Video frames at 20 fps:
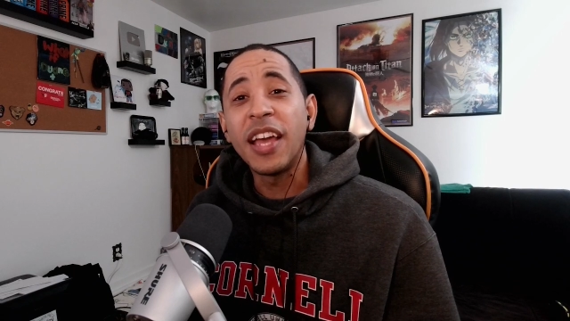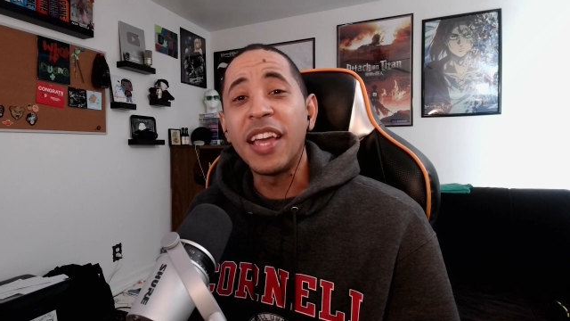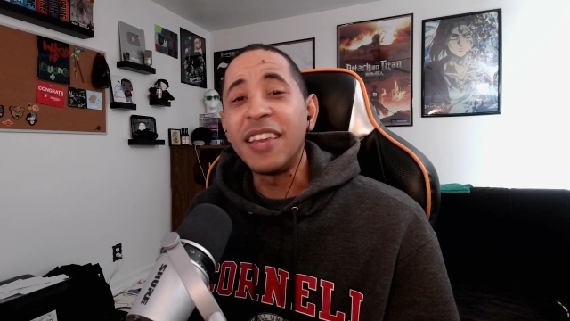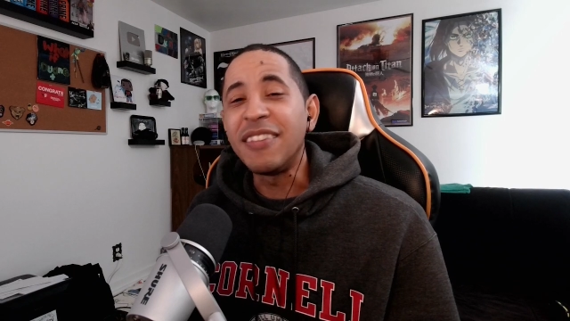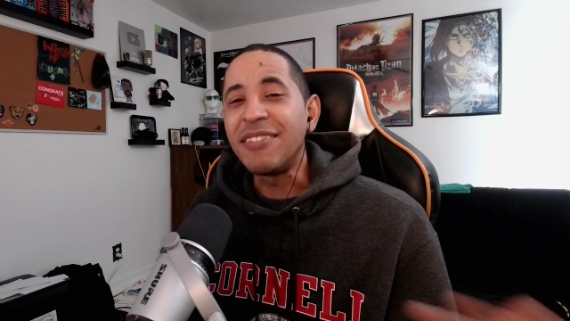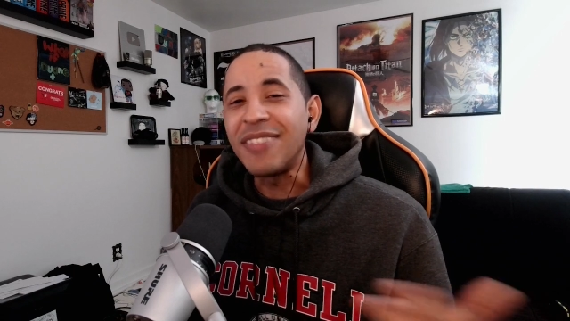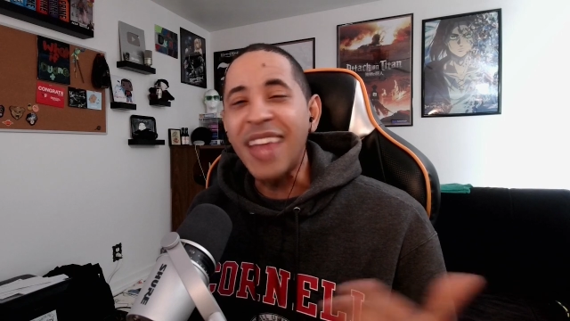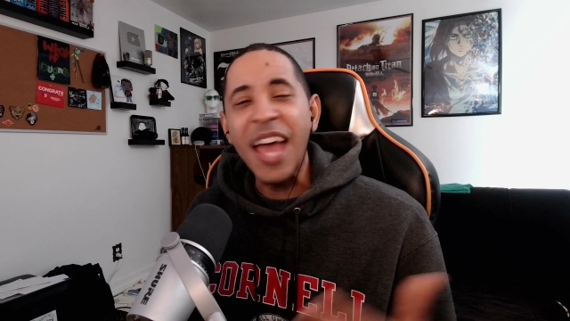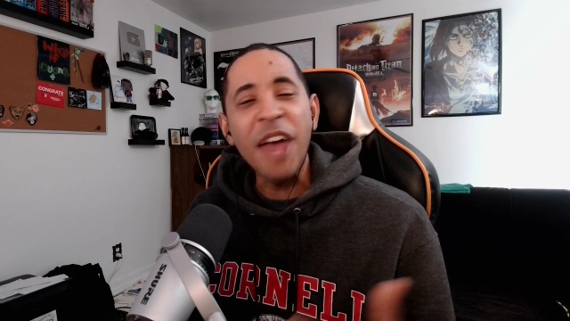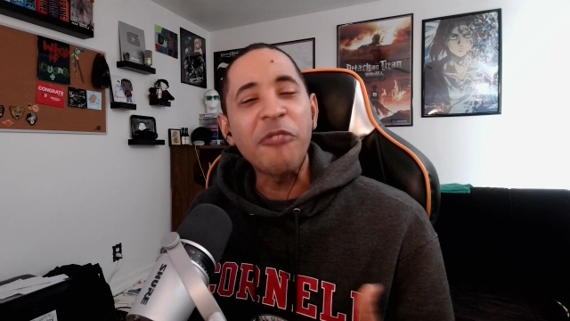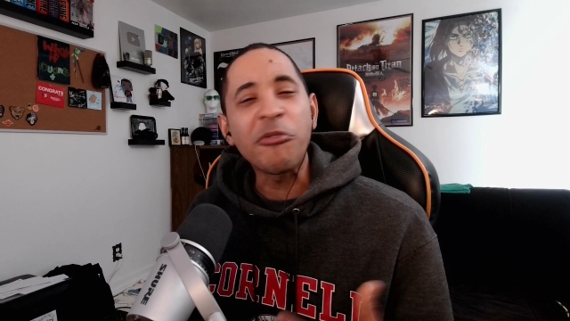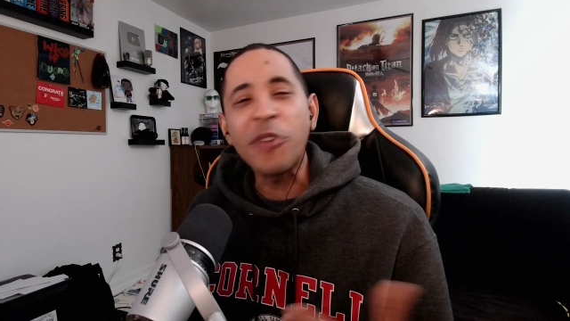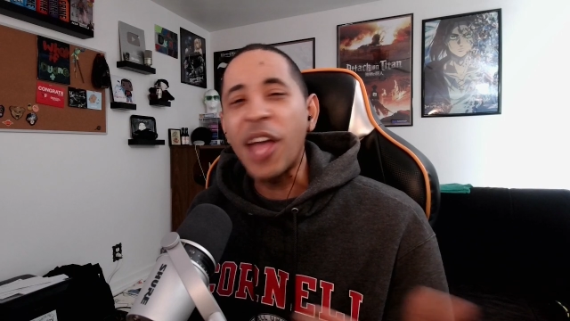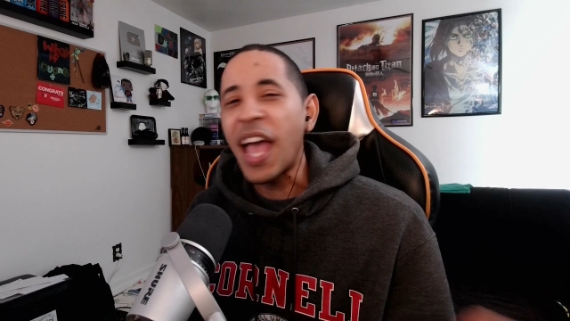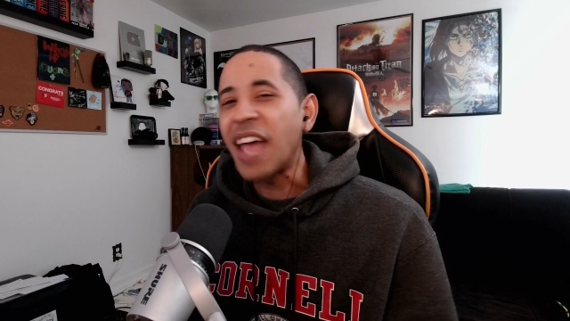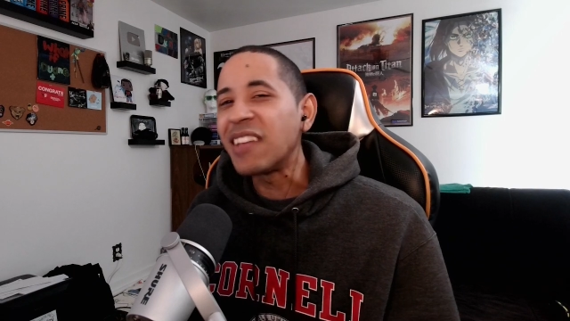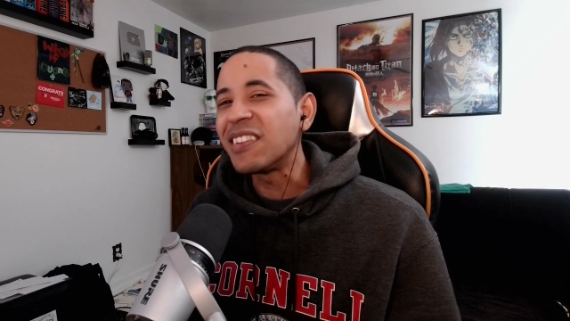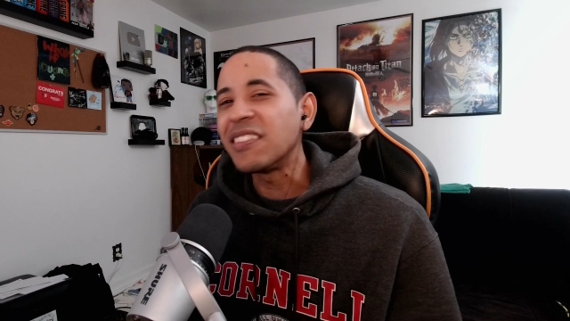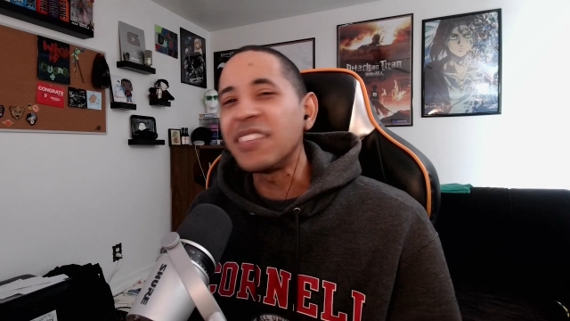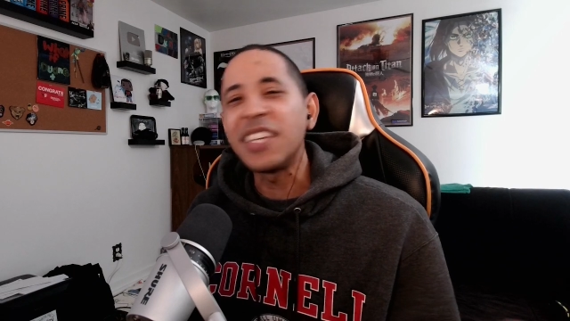and never
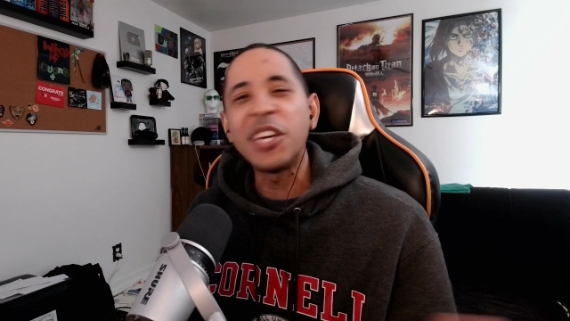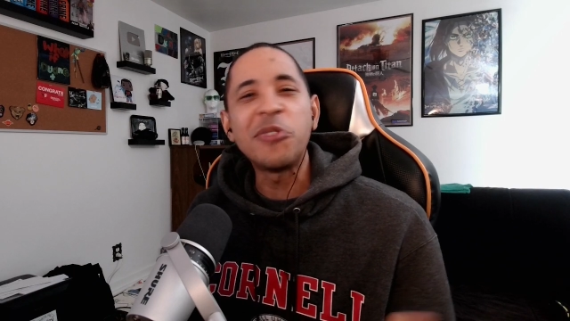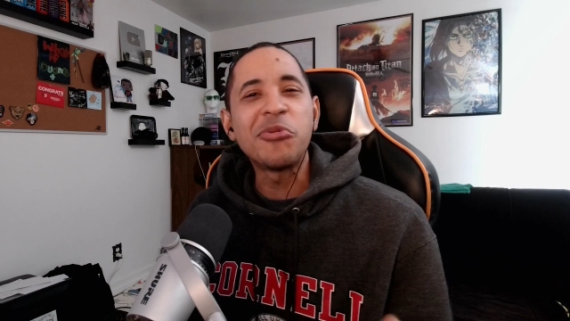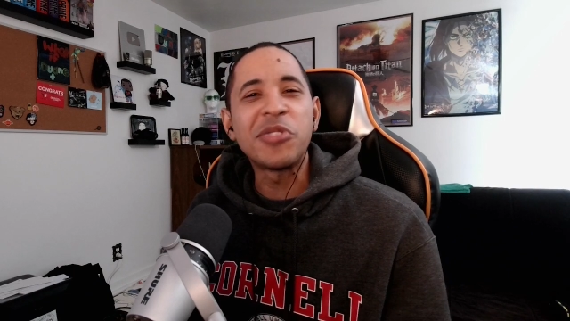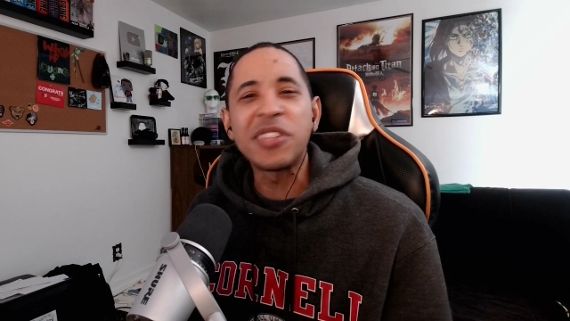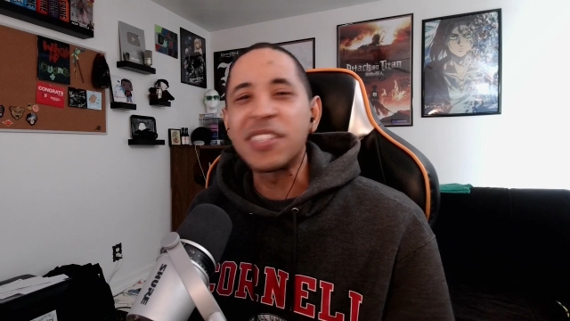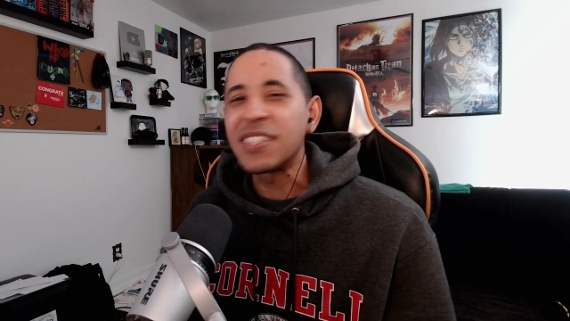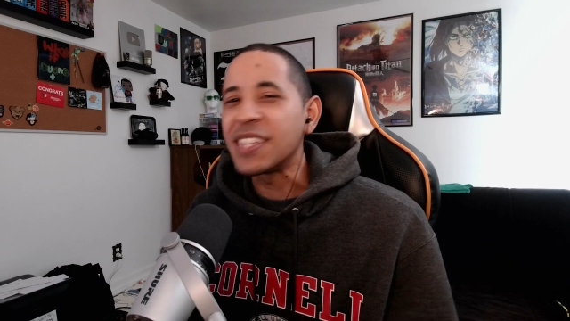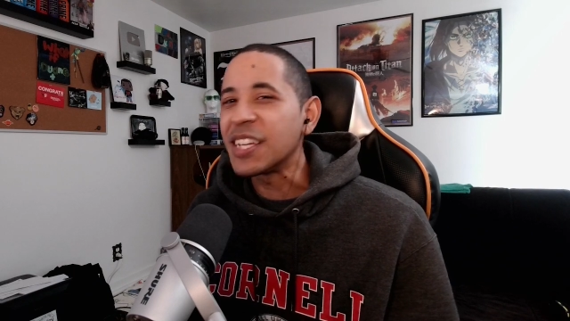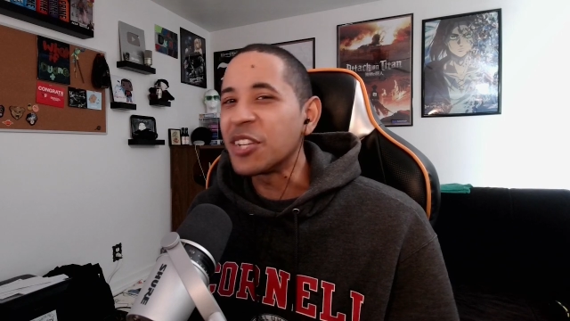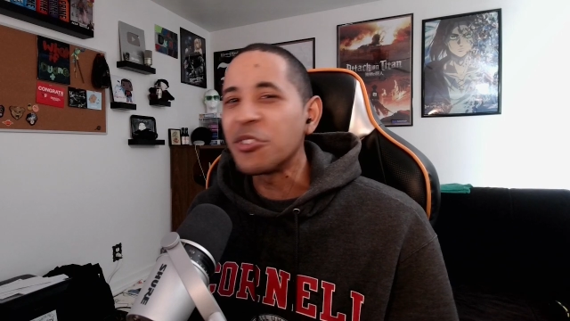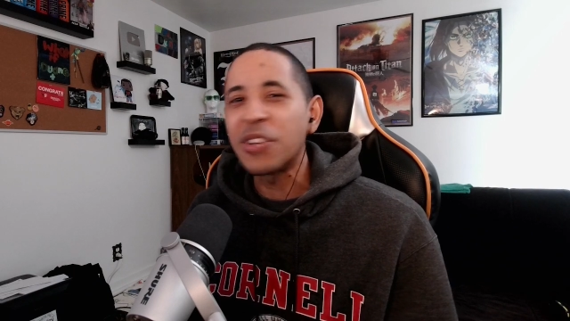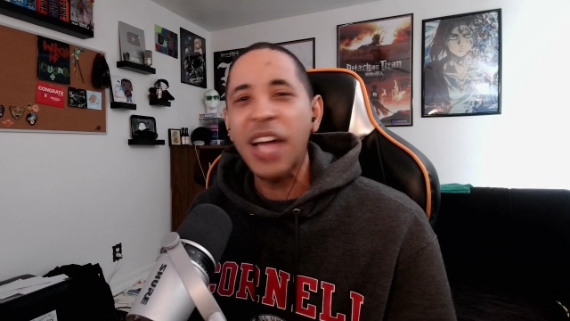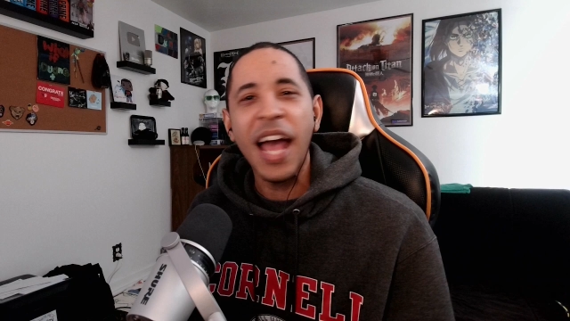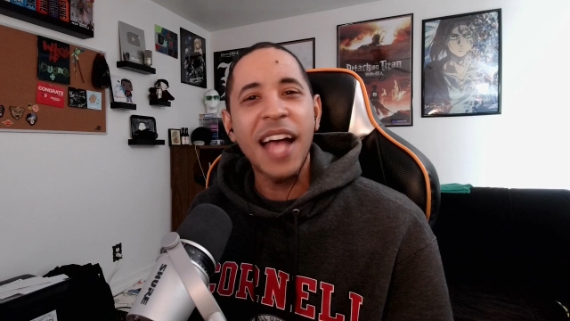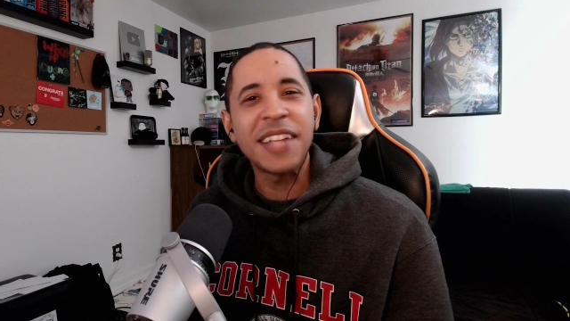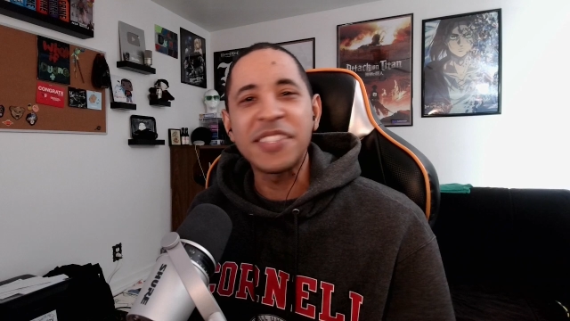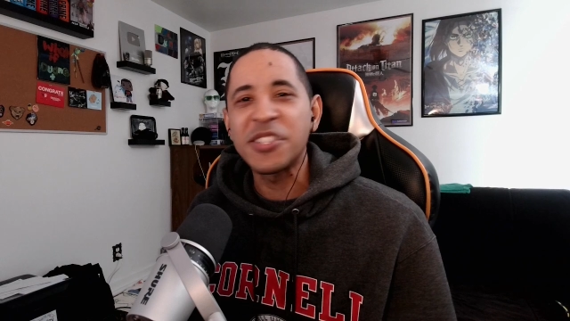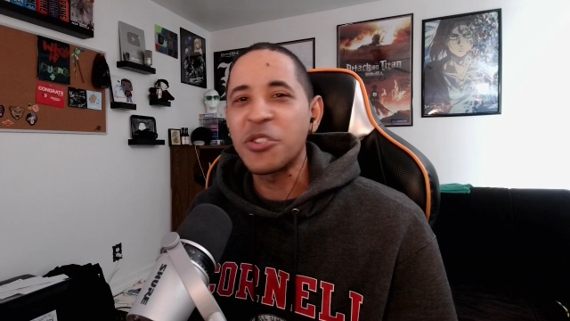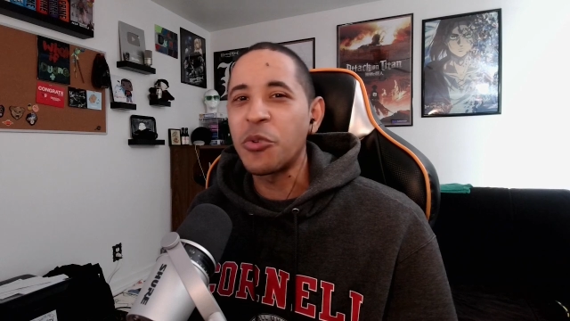had to deal with a single
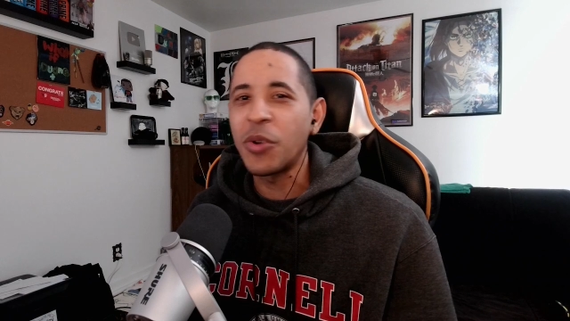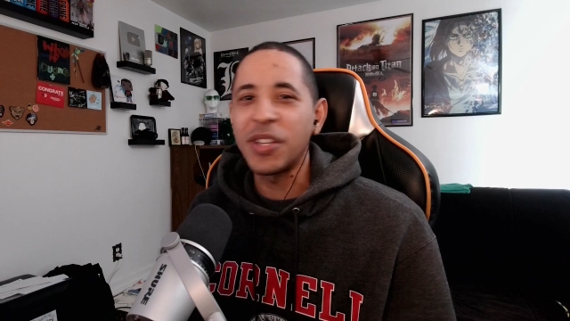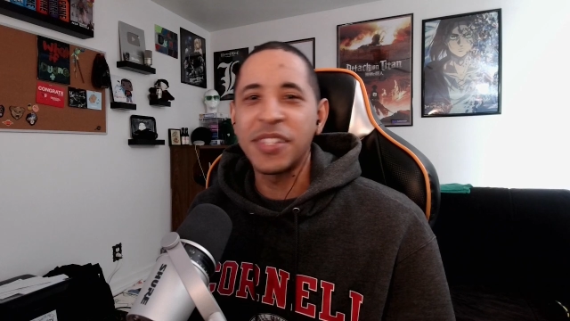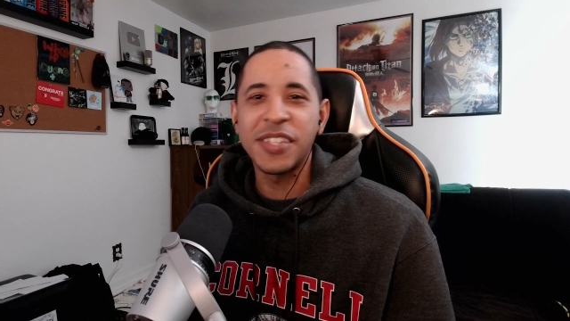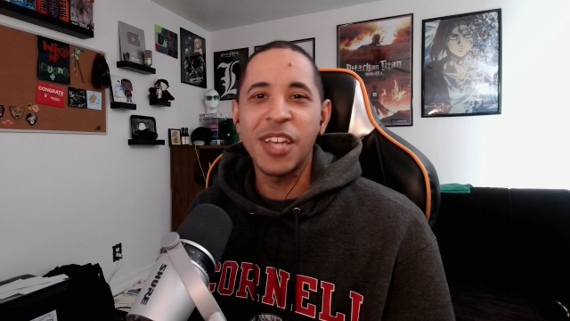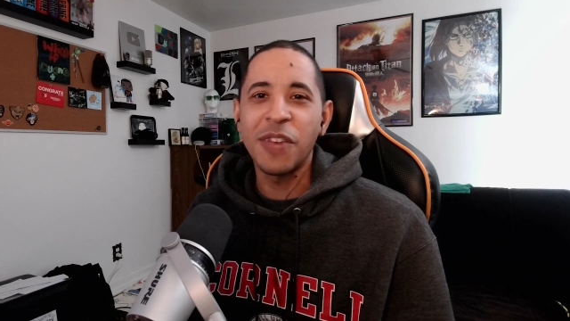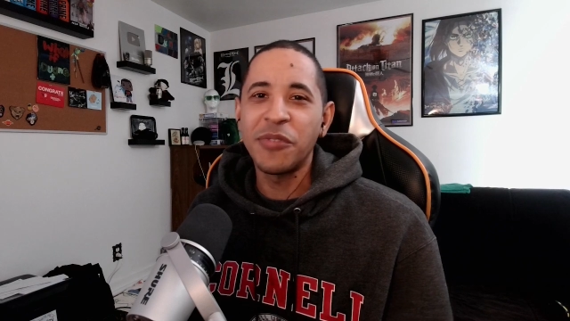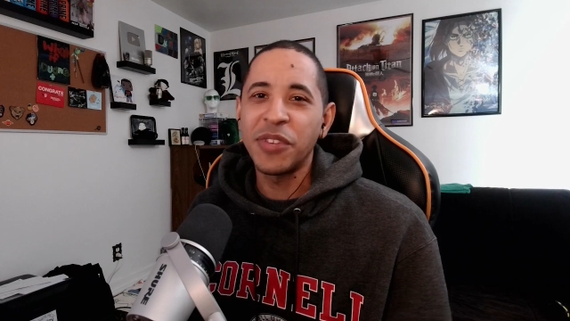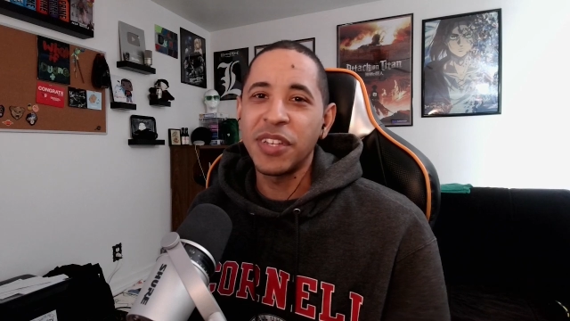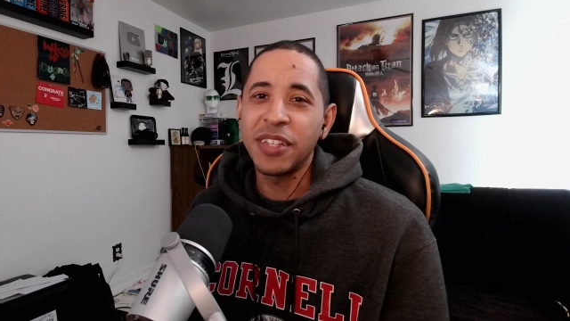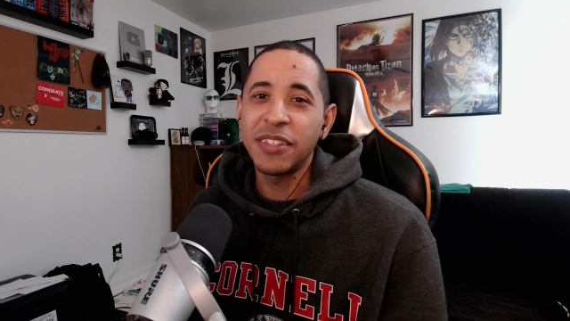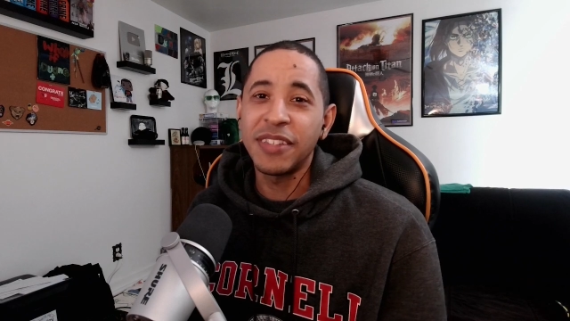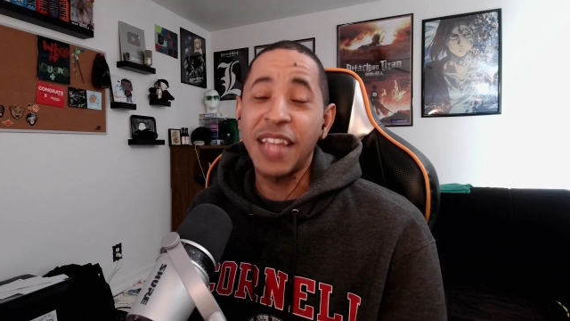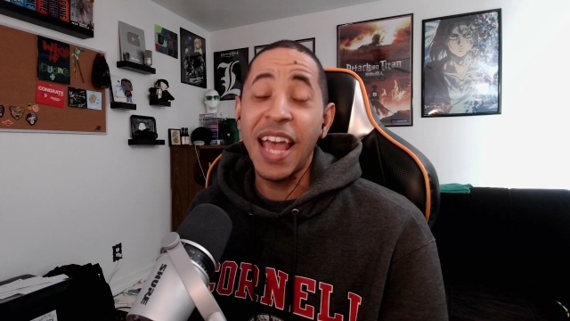consequence of it.